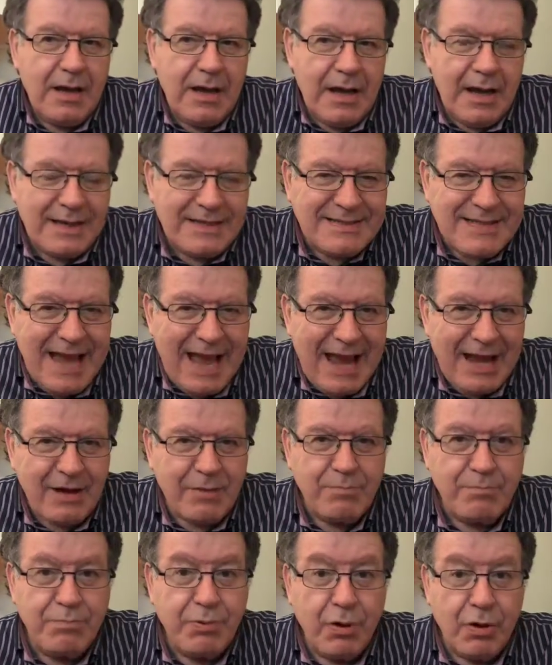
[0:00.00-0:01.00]
attack
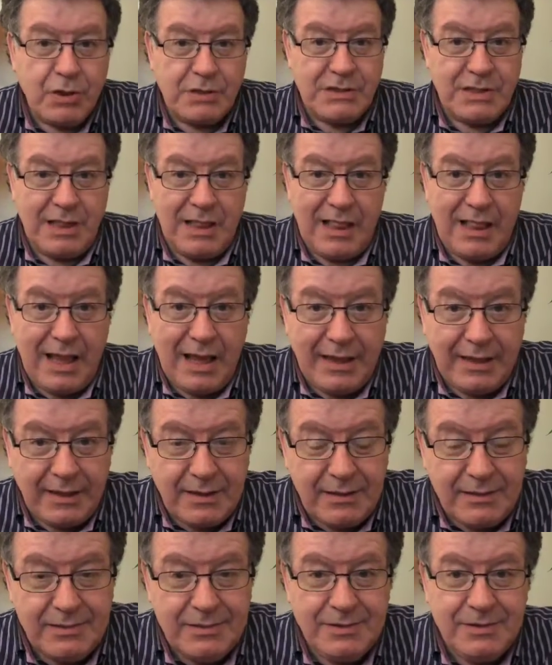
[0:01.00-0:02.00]
books
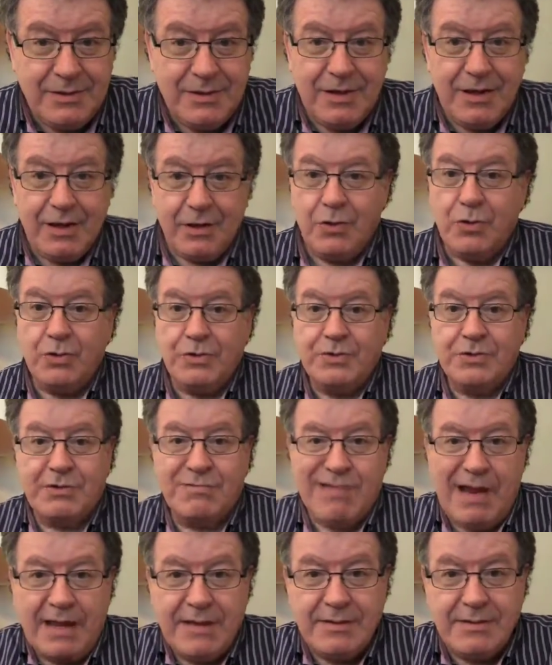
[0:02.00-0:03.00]
like Good to
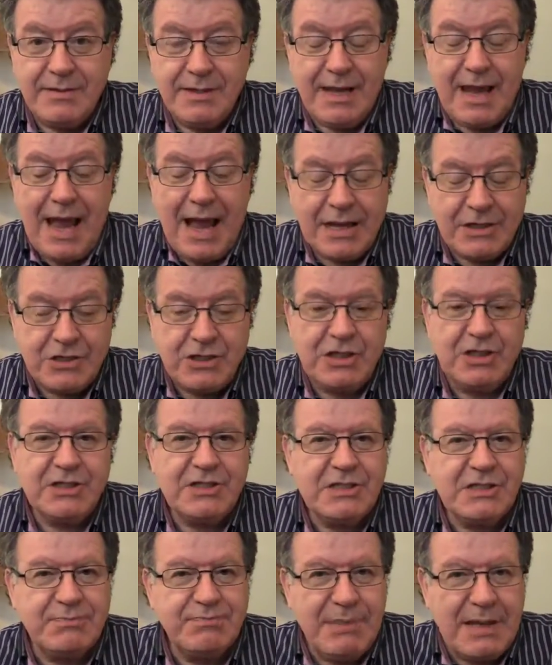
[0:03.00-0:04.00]
Great. He actually
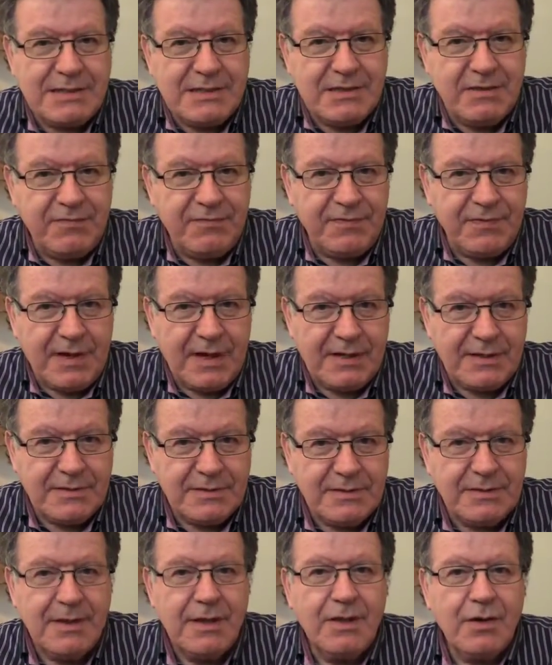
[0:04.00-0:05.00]

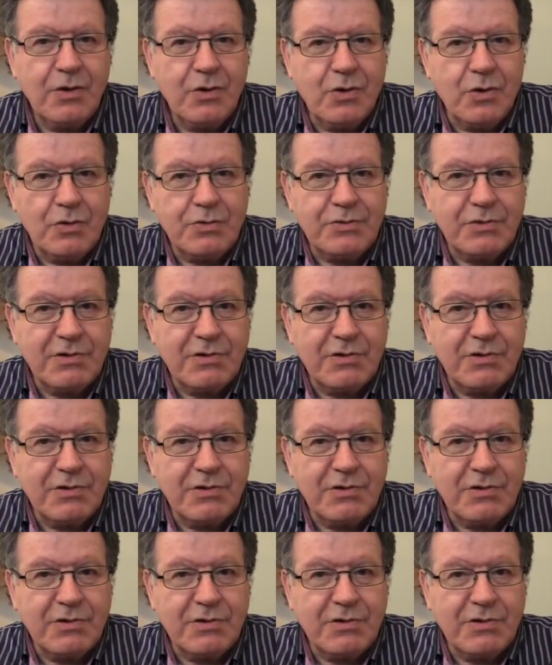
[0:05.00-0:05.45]
specifies Good to